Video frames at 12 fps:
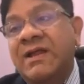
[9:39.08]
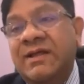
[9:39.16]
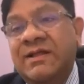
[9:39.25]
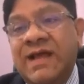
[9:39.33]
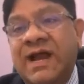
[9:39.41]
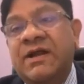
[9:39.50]

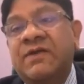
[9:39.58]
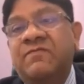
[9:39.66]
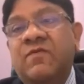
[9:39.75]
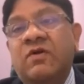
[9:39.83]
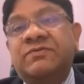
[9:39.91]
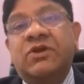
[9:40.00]
that
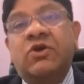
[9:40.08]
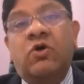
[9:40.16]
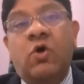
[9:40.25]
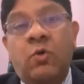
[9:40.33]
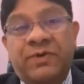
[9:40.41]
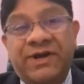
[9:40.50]
involves the
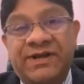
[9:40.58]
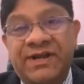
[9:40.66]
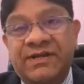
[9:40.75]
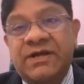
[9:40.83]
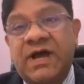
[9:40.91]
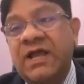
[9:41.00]
operating
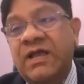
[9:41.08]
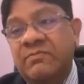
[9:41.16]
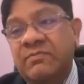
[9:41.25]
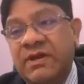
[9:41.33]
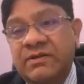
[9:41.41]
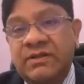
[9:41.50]

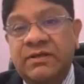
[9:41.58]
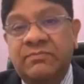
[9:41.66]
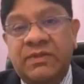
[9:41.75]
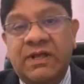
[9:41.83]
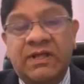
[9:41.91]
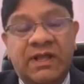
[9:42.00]
time and
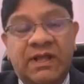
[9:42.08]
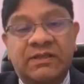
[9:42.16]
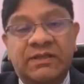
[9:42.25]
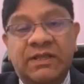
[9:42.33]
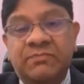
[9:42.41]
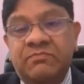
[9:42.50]

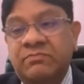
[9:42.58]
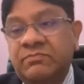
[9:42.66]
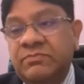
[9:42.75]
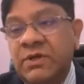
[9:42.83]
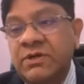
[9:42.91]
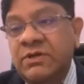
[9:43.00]
the
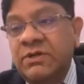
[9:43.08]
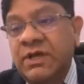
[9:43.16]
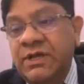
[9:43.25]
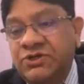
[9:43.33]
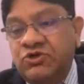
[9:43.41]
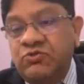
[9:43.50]

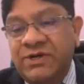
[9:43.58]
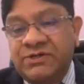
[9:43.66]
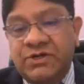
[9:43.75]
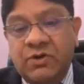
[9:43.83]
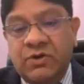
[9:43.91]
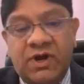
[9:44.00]

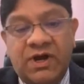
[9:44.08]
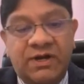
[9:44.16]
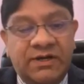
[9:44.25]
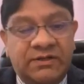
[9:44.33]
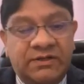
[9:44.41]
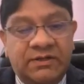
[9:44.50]
instruments required
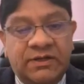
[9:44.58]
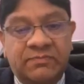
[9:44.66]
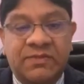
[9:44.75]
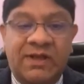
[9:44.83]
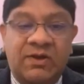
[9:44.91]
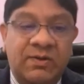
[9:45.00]
and the
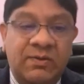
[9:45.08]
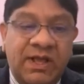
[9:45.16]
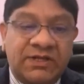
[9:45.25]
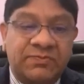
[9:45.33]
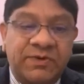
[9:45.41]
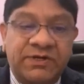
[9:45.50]

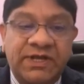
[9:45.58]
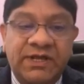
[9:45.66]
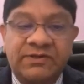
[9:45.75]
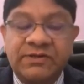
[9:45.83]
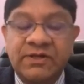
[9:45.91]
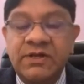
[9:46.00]

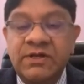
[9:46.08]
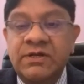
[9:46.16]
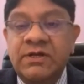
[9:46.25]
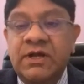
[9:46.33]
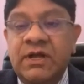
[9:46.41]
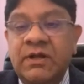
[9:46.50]
expertise.
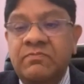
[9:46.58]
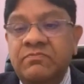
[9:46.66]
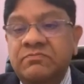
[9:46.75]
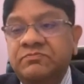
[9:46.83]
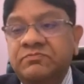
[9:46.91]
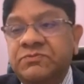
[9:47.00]

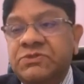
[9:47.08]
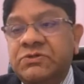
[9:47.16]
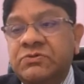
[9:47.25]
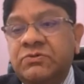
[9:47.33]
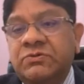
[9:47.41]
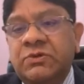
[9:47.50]

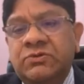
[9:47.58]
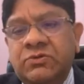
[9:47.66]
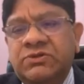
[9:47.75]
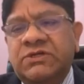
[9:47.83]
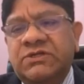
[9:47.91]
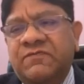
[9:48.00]
So
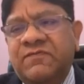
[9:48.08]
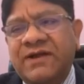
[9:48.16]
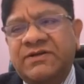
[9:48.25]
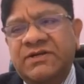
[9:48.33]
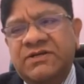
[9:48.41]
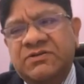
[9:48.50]
those are the
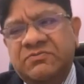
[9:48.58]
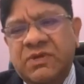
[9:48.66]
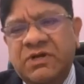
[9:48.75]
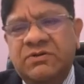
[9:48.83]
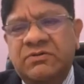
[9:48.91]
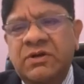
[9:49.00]
factors,
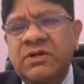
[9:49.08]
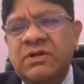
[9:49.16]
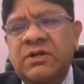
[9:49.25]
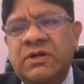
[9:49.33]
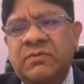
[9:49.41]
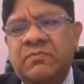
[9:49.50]
but
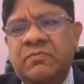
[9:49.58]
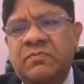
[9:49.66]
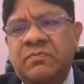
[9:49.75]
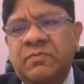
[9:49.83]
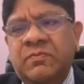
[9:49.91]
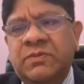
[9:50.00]

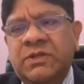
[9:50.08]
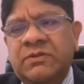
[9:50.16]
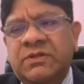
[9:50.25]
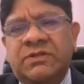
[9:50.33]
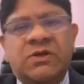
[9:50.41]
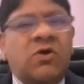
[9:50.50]

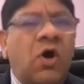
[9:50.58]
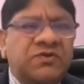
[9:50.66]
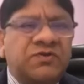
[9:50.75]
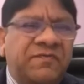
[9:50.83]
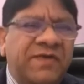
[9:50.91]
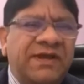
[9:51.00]
the
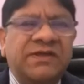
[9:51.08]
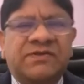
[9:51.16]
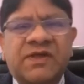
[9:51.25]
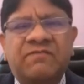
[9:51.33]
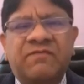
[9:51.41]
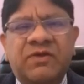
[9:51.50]
cost varies
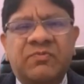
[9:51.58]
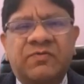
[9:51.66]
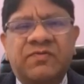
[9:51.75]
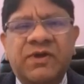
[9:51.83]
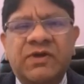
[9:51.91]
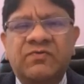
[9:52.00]
somewhere
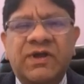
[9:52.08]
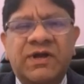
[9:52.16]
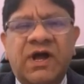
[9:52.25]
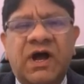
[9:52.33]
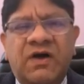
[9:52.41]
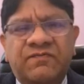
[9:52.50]
between
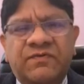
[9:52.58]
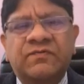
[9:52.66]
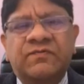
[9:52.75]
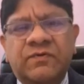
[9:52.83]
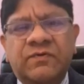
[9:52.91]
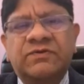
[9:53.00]
2,500 to
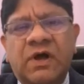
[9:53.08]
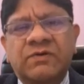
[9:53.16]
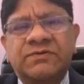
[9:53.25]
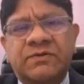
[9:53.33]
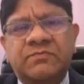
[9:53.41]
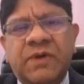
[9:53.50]

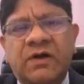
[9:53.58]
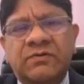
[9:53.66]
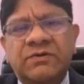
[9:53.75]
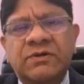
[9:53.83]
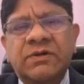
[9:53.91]
4,000 pounds,